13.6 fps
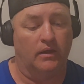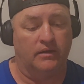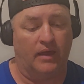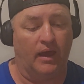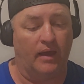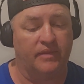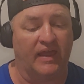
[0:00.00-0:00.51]

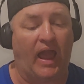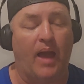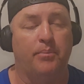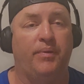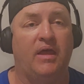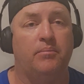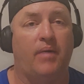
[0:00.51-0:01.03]
Okay, they
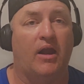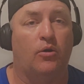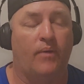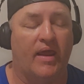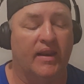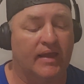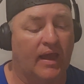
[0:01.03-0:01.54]
got beat by the
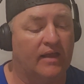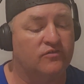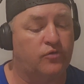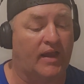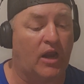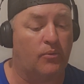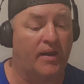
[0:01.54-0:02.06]
Renegades, so
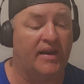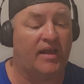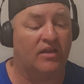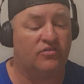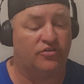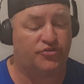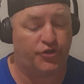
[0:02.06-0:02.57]
I got
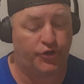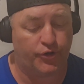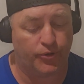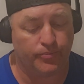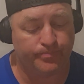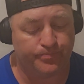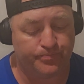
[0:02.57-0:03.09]
Renegades at
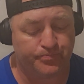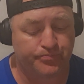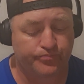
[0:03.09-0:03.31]
2.